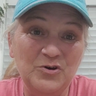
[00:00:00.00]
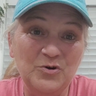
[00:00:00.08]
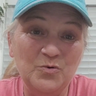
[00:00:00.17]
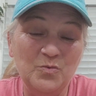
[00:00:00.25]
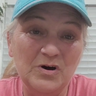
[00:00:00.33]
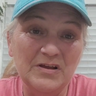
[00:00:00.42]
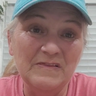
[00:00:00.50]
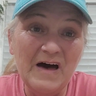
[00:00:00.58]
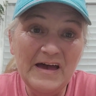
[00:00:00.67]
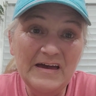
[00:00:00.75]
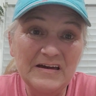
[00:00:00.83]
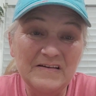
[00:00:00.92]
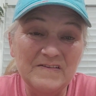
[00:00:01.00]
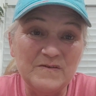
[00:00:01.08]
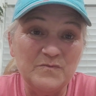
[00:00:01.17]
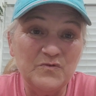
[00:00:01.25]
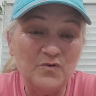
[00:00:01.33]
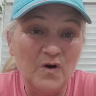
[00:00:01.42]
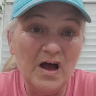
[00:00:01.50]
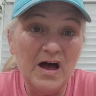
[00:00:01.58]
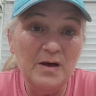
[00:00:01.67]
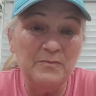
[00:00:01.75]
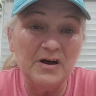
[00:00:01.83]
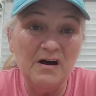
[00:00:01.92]
you would like and
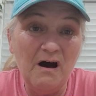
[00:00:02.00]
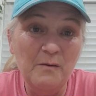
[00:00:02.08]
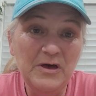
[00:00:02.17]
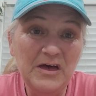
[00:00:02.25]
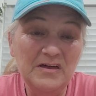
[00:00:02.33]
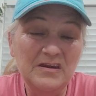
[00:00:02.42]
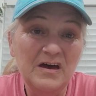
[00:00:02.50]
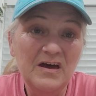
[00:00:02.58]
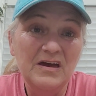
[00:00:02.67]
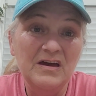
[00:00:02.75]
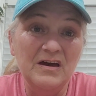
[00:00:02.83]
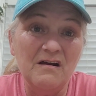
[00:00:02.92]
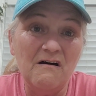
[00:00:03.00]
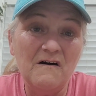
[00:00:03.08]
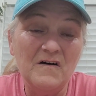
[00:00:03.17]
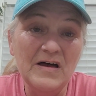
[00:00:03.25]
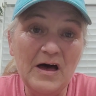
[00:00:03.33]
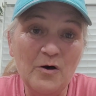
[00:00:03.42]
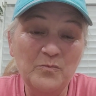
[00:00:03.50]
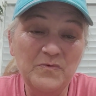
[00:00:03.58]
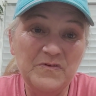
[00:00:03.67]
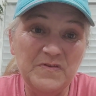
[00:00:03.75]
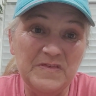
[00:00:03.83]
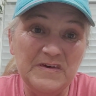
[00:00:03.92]
subscribe and comment, it all
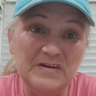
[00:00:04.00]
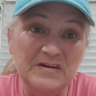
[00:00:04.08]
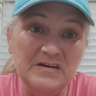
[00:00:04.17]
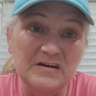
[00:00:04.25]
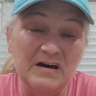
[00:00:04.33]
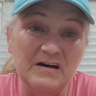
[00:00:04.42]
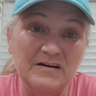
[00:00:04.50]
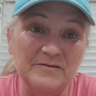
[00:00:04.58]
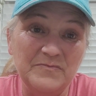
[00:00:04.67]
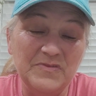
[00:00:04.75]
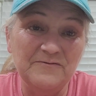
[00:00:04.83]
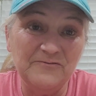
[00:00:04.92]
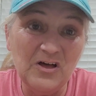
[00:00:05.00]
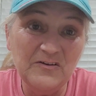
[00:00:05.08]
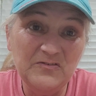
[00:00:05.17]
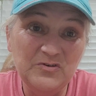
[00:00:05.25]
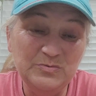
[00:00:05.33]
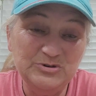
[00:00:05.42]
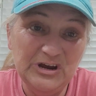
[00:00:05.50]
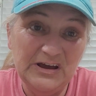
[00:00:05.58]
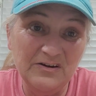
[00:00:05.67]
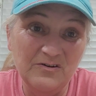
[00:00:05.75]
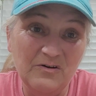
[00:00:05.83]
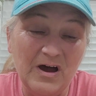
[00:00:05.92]
helps the, uh, the Floss Tube
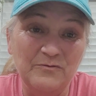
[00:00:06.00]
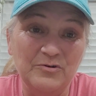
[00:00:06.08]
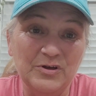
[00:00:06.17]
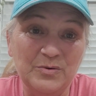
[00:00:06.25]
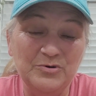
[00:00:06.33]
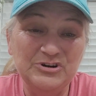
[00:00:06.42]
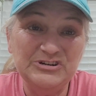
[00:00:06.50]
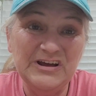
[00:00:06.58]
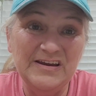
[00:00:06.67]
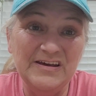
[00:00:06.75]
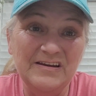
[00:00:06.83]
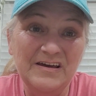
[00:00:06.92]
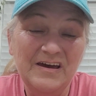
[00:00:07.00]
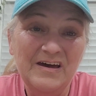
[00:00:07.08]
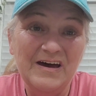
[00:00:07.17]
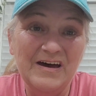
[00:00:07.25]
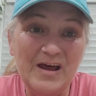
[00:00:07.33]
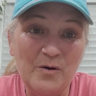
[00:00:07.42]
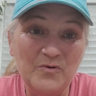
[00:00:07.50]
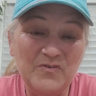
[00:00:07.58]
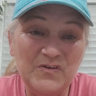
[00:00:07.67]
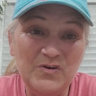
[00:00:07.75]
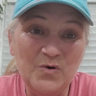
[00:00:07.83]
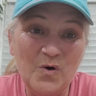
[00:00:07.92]
channel. I really appreciate it. And I will
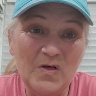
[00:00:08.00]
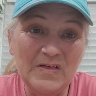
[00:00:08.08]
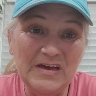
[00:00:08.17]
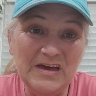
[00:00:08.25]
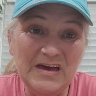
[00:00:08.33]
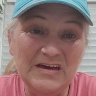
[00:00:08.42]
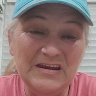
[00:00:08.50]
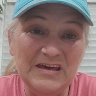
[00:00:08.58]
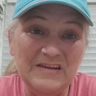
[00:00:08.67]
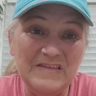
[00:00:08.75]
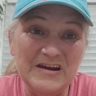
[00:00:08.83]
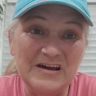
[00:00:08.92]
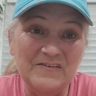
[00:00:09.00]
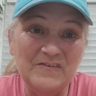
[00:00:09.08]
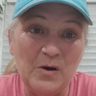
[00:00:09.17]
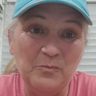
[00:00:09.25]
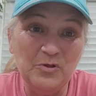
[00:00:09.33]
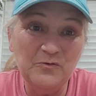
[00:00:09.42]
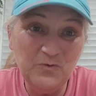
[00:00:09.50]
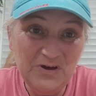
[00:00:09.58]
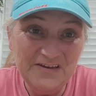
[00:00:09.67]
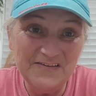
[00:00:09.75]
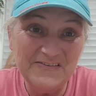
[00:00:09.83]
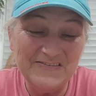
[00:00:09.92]
see you all again in the next couple of
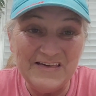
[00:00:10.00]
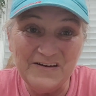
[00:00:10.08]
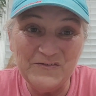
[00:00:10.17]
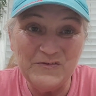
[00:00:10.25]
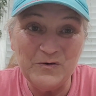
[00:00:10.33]
weeks. Thanks